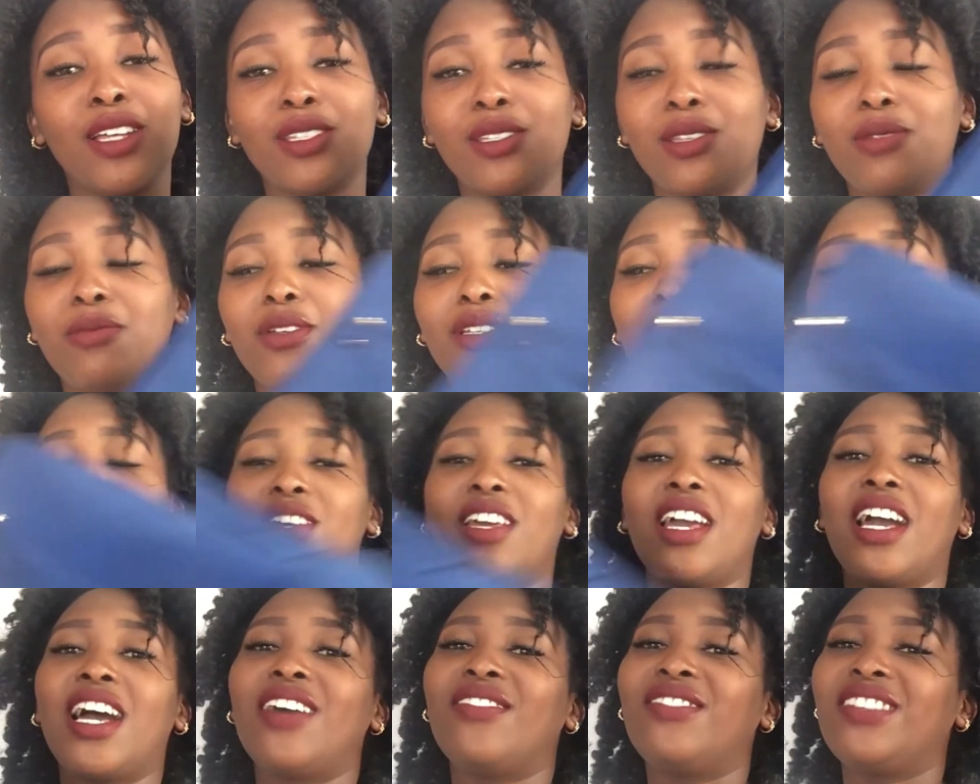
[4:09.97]
So make sure
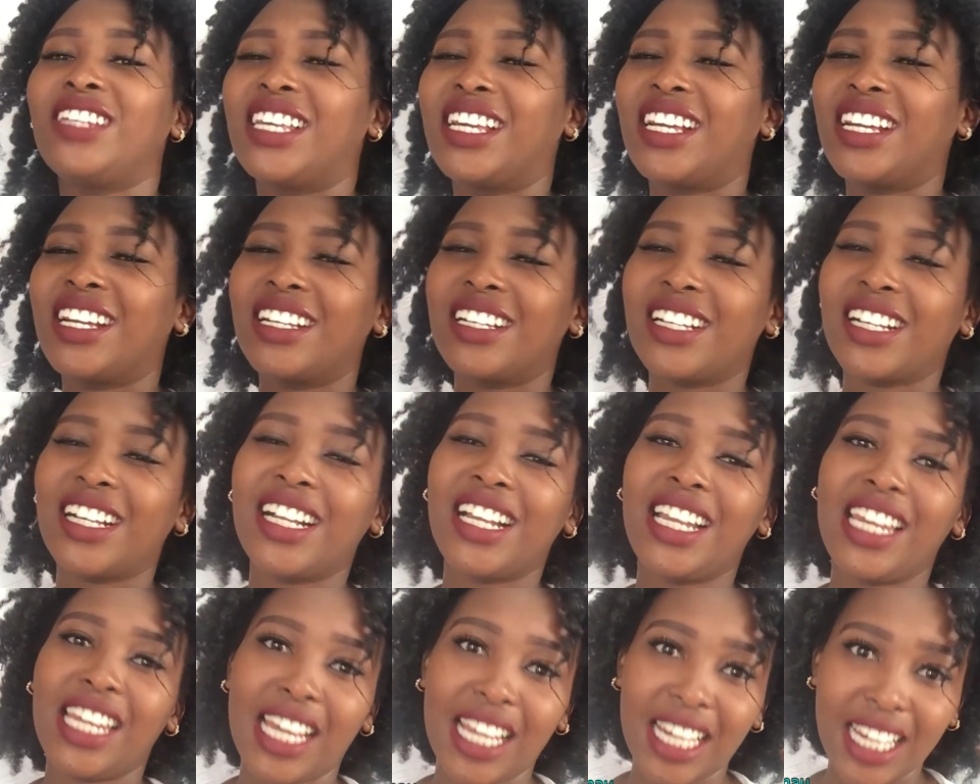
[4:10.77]
you have like
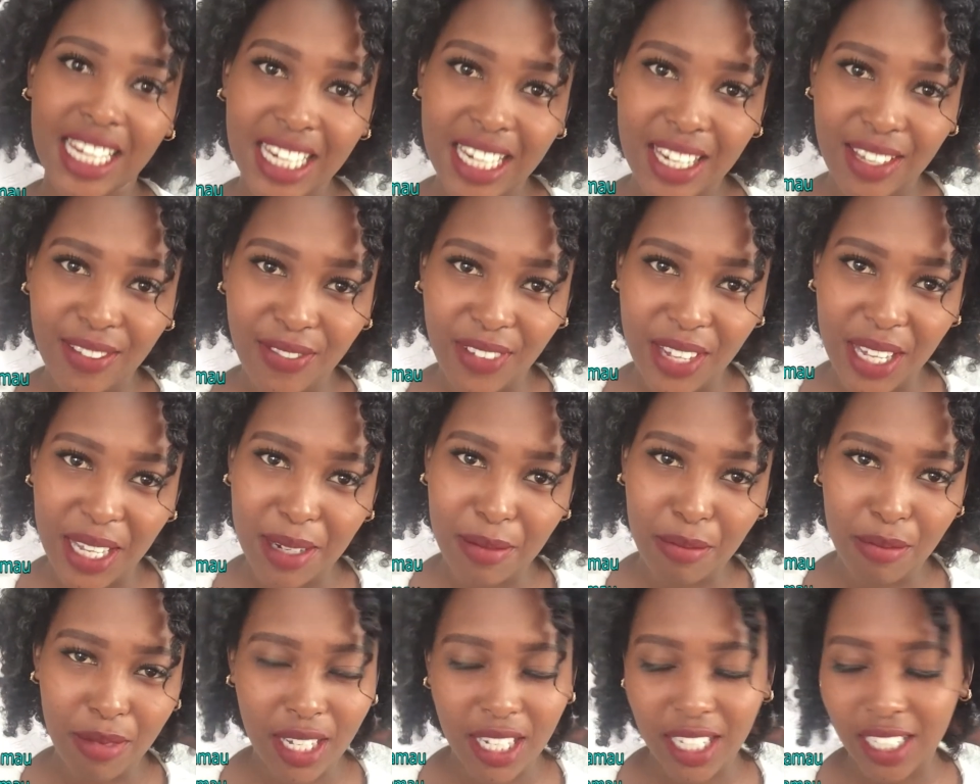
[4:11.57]
clearly
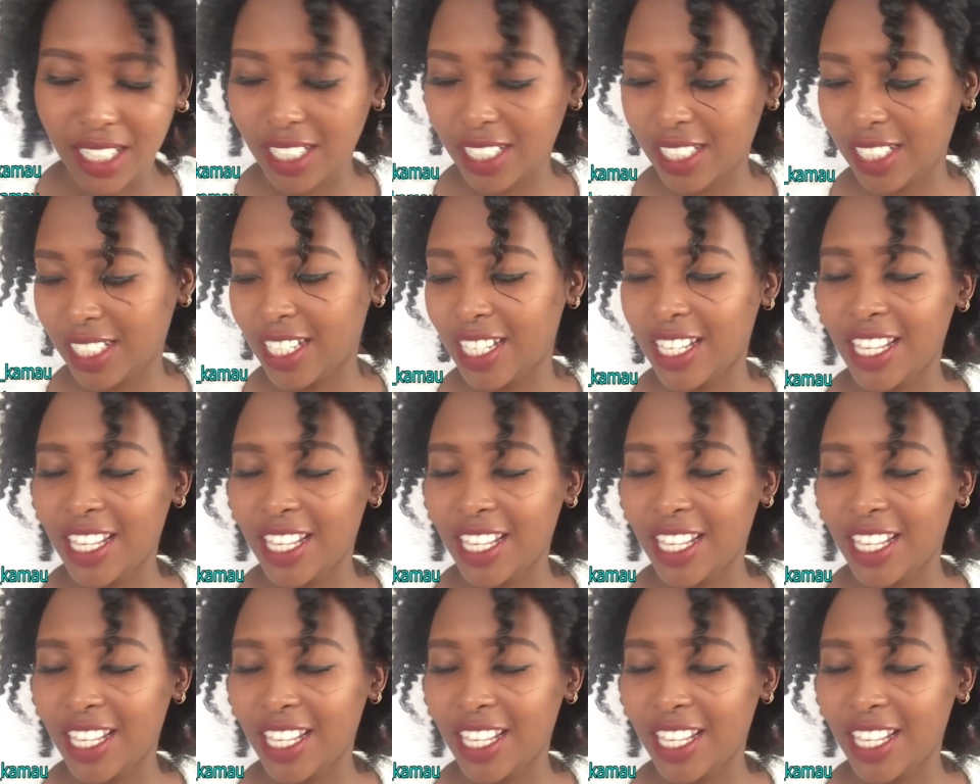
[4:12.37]
defined bags